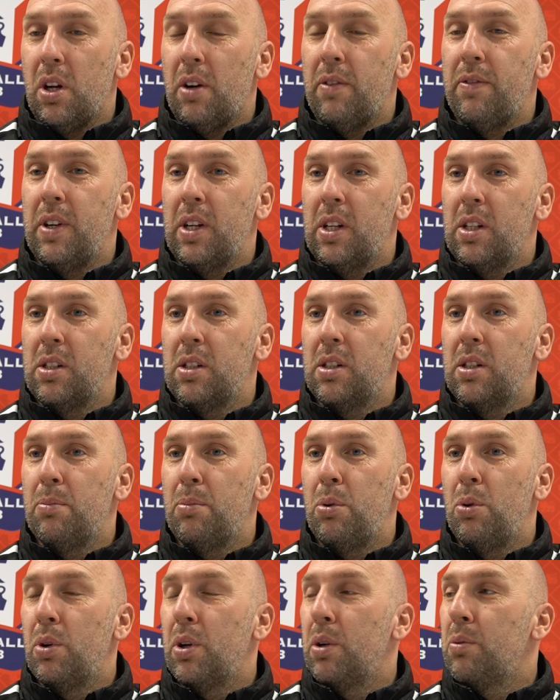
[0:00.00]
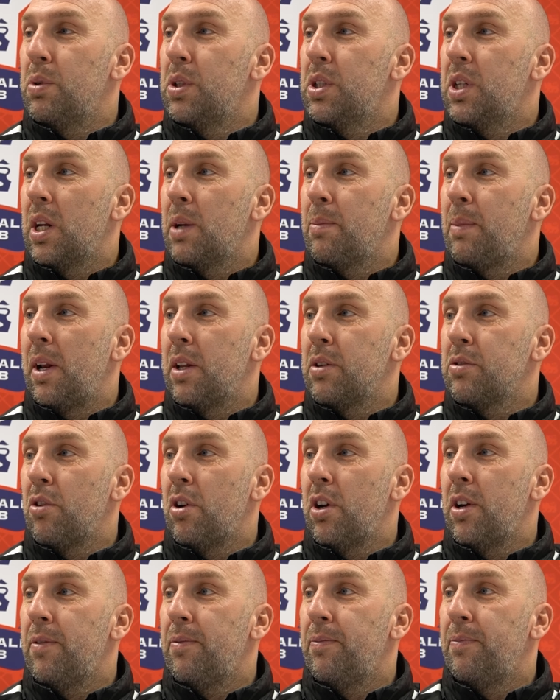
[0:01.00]
think it's important that we just get the balance
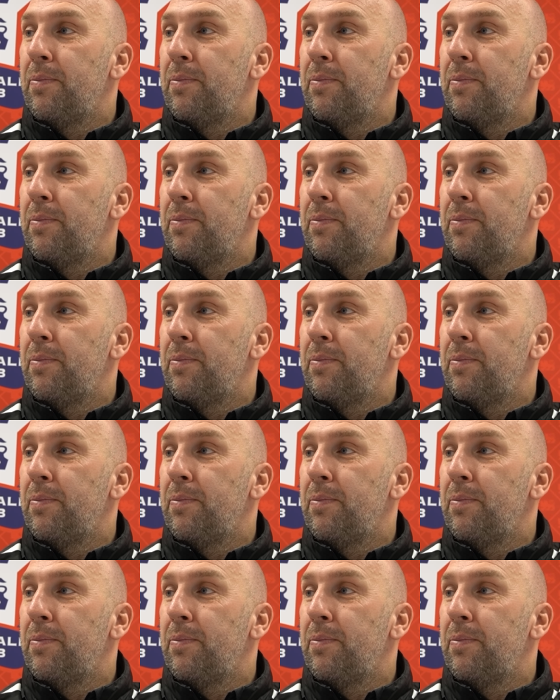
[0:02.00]
right.